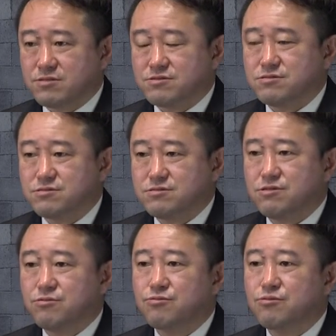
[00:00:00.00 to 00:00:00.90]
We
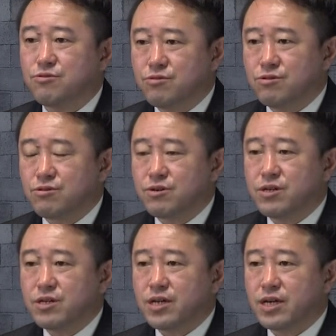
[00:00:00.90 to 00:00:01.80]
also expect a
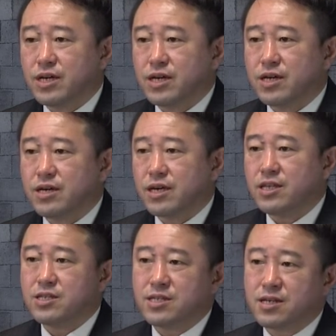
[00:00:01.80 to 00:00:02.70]
decrease in demand
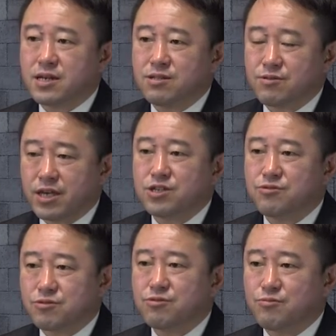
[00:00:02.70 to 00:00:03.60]
for
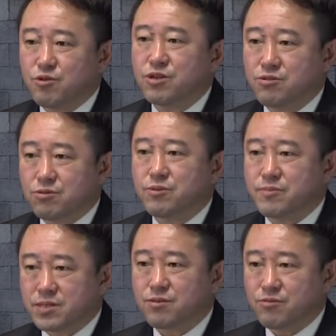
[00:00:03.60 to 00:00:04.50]
teleworking related to
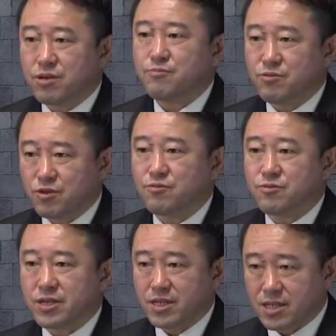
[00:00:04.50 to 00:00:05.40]

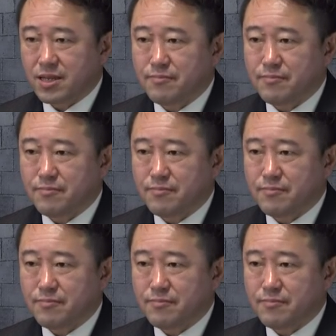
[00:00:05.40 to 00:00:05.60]
COVID-19.